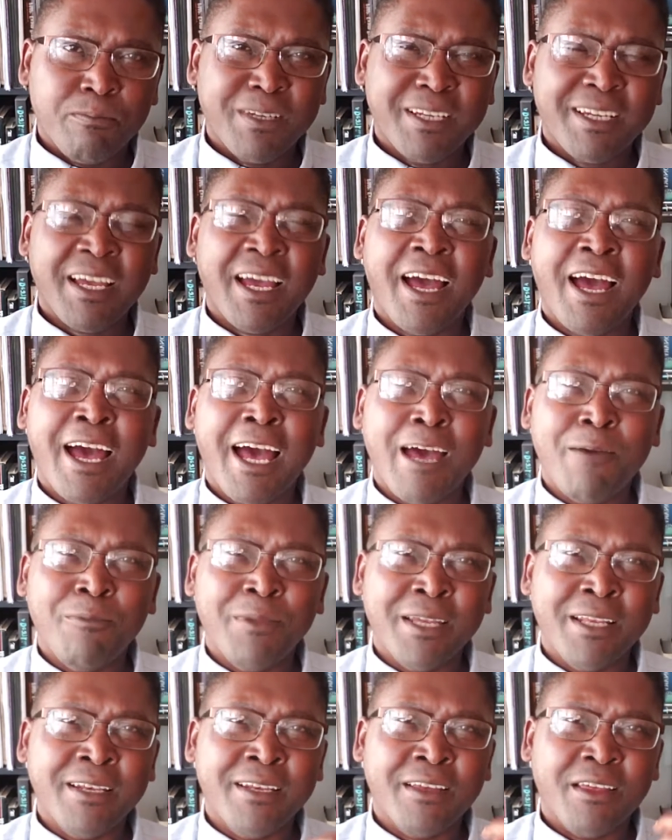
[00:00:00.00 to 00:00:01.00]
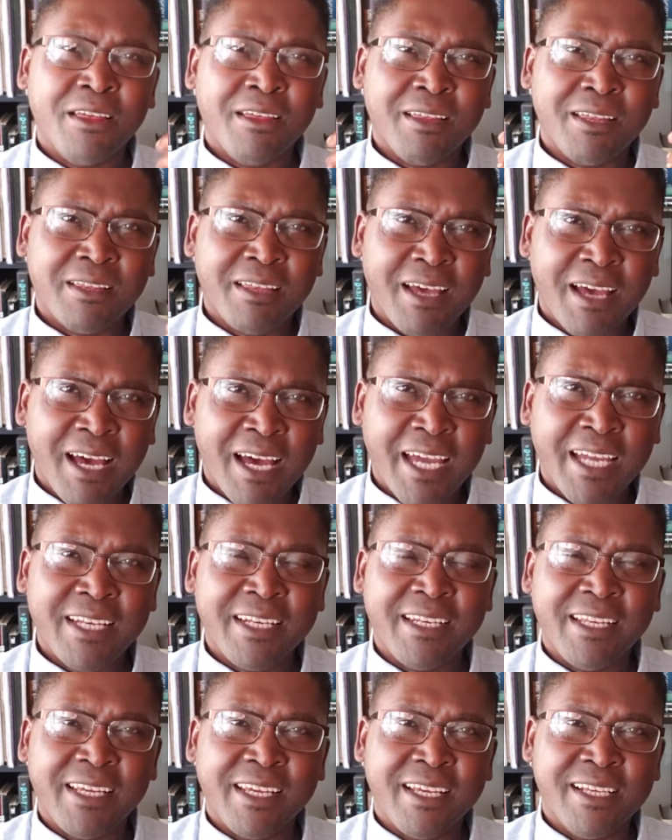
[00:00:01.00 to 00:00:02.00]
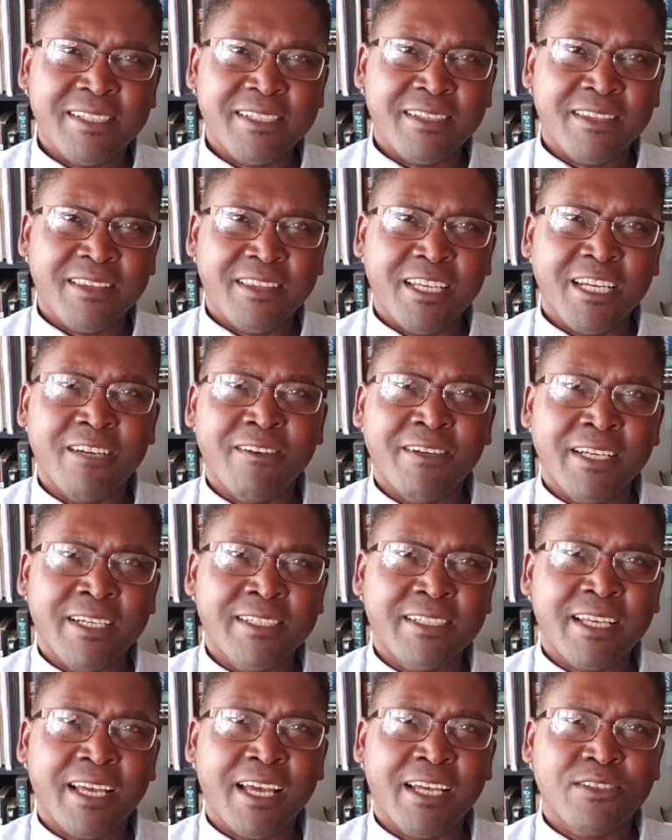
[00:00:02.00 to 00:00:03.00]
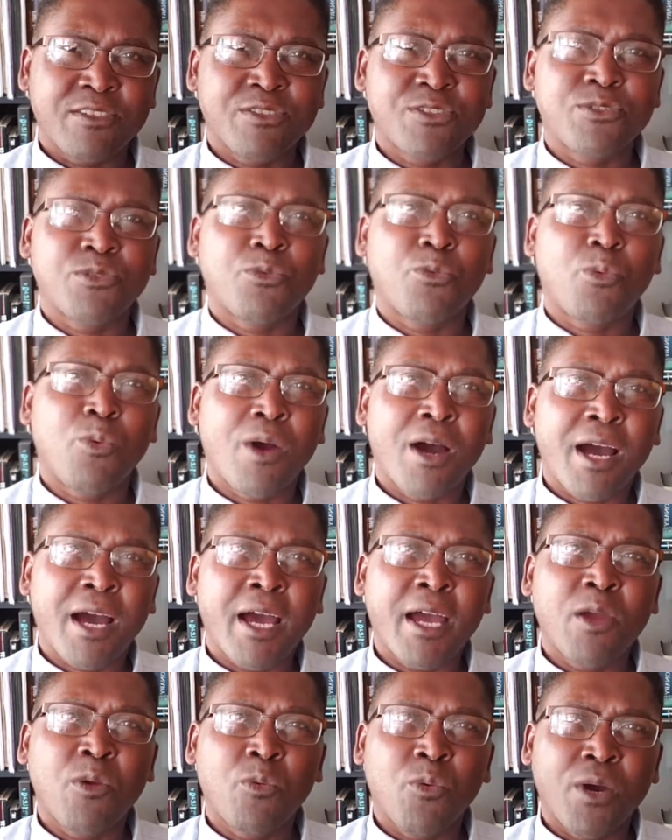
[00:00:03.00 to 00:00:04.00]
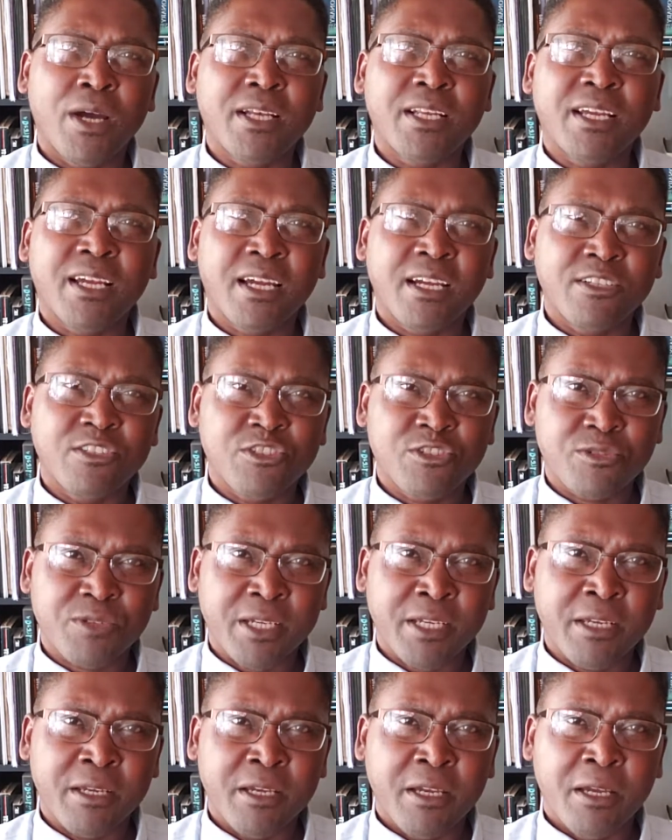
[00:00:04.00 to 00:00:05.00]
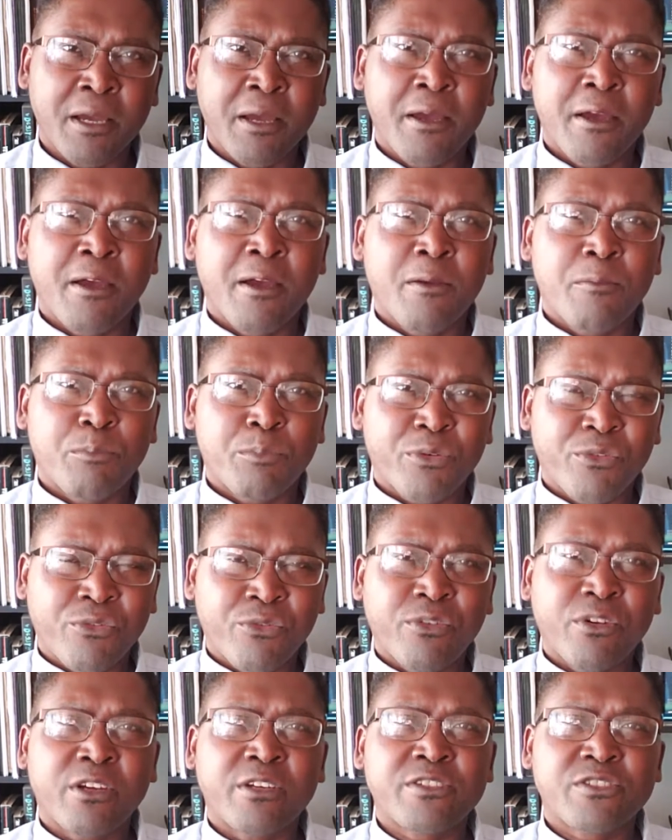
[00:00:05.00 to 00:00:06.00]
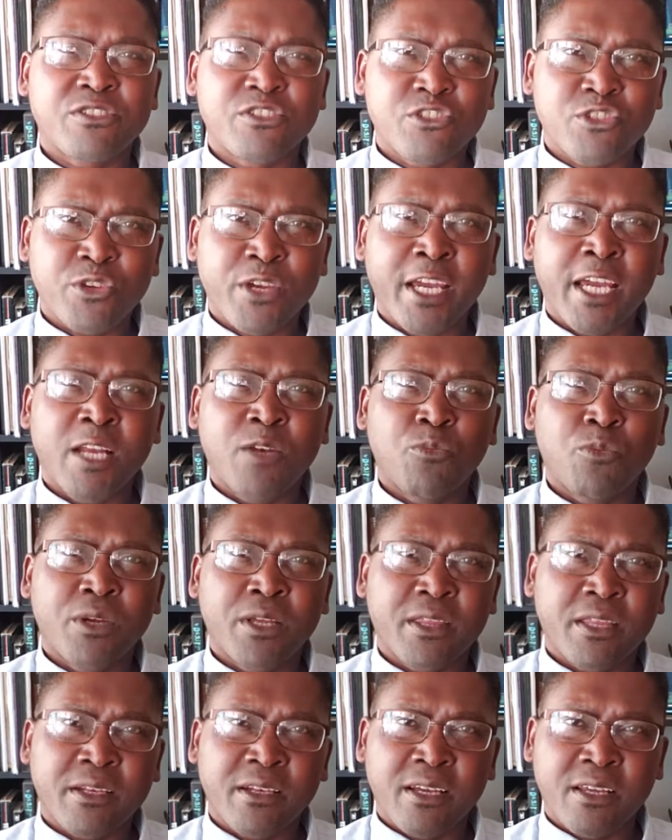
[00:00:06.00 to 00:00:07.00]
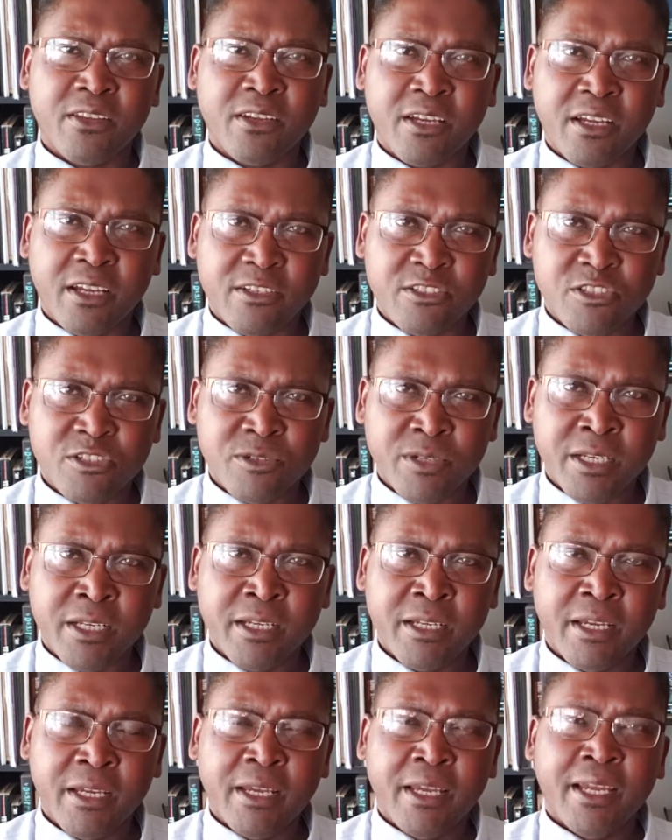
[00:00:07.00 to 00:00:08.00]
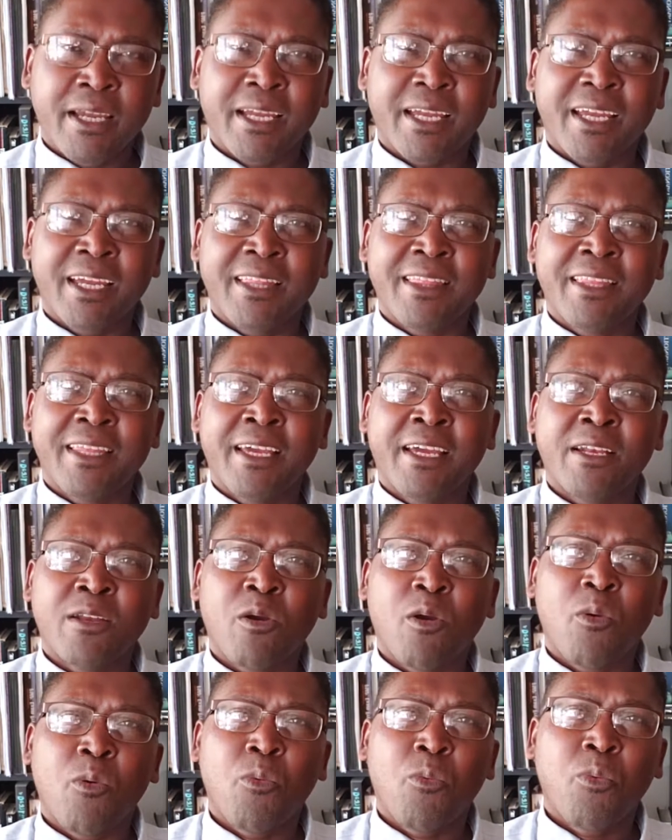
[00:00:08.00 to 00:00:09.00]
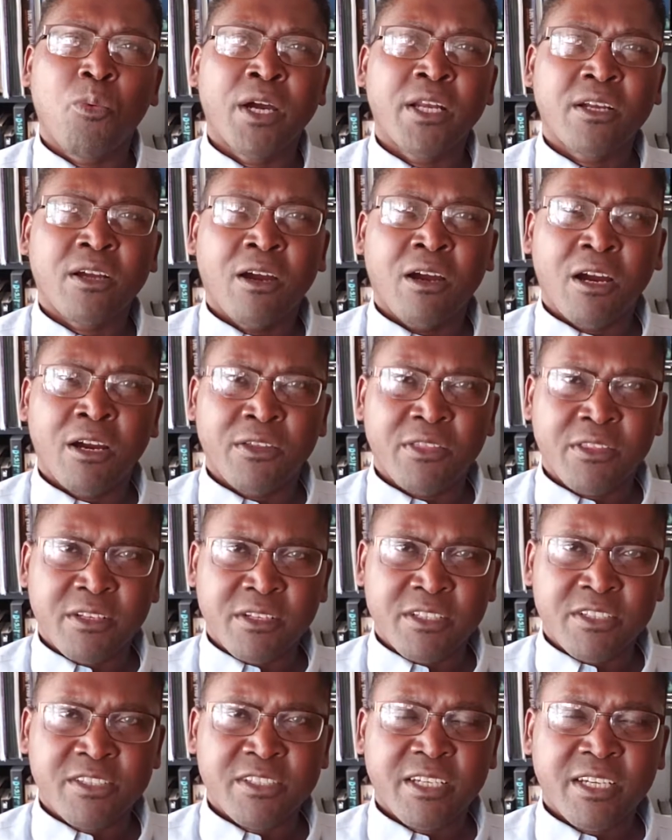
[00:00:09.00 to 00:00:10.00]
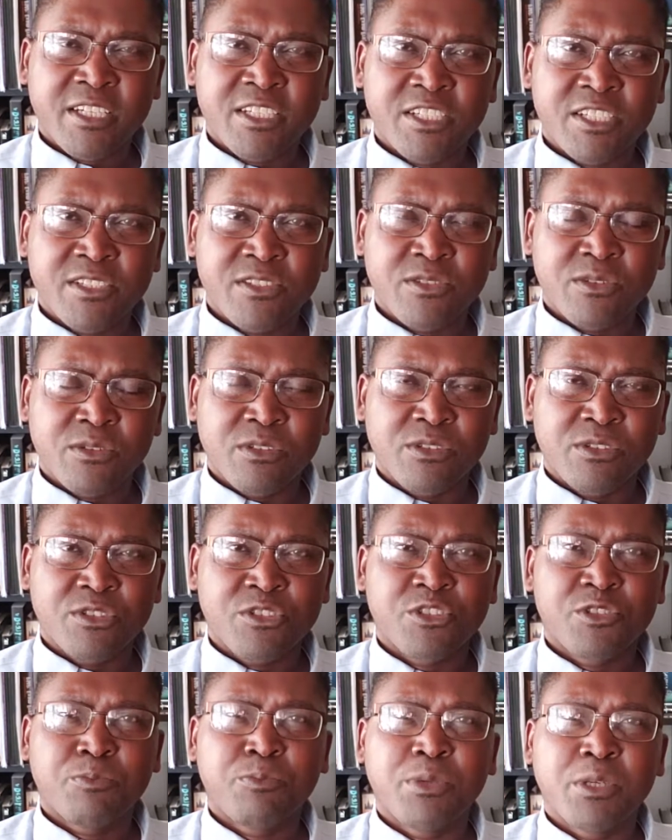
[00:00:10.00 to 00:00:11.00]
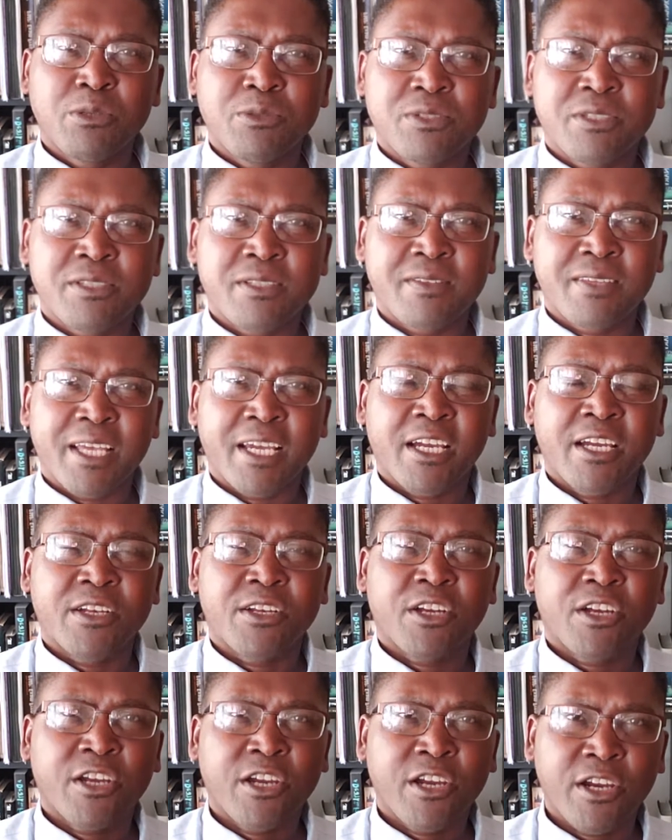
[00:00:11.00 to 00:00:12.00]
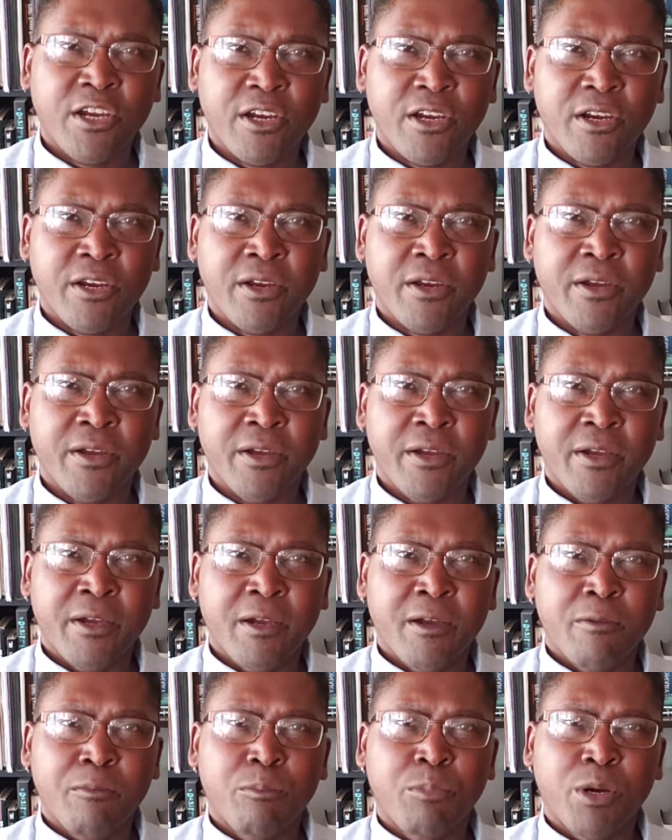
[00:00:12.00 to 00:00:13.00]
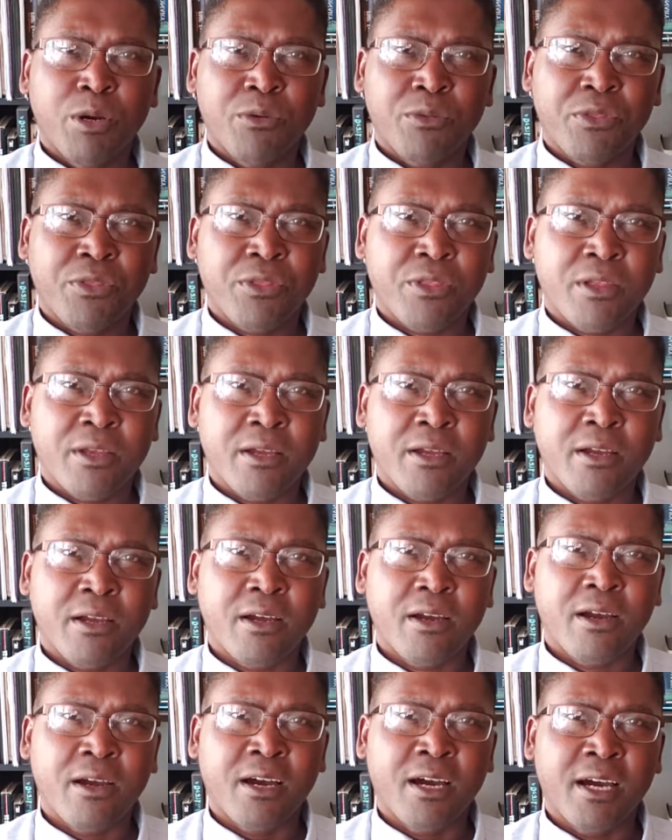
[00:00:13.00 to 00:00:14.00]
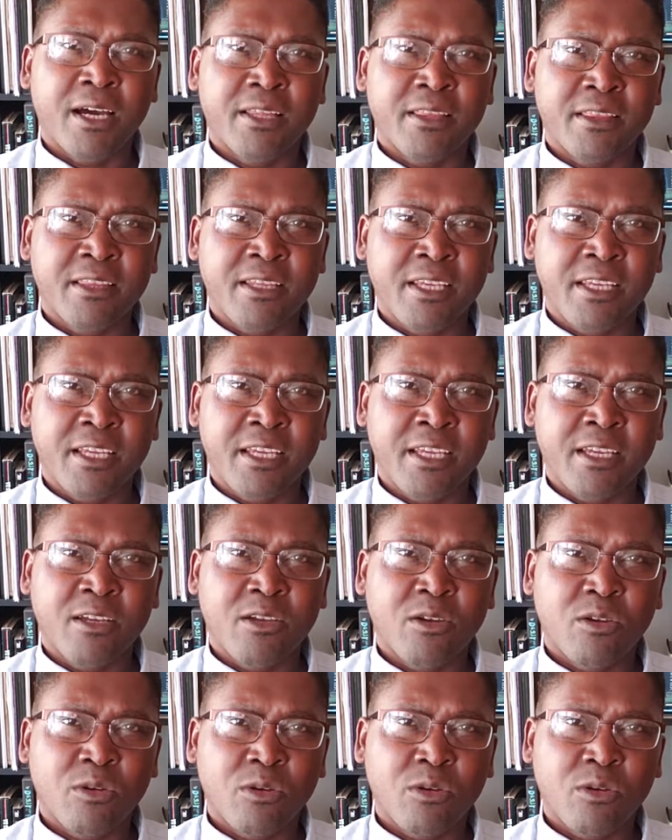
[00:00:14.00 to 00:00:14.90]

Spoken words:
common ideas and theories as to why one country prefers to trade with another country, and then what are the discussions or the disputes that can occur both on the